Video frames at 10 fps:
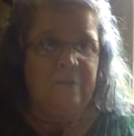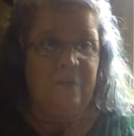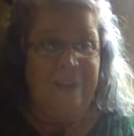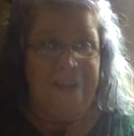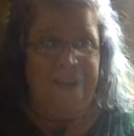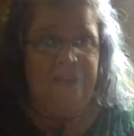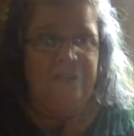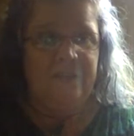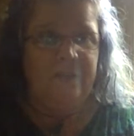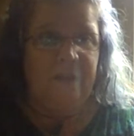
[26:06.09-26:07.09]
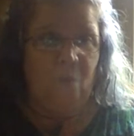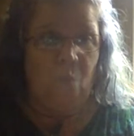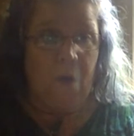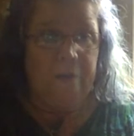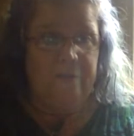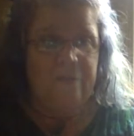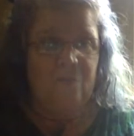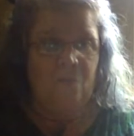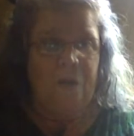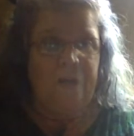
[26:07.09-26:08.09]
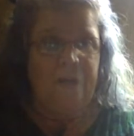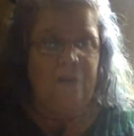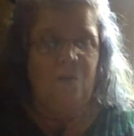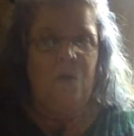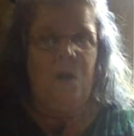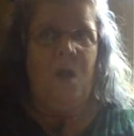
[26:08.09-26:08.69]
of needs than wants right now.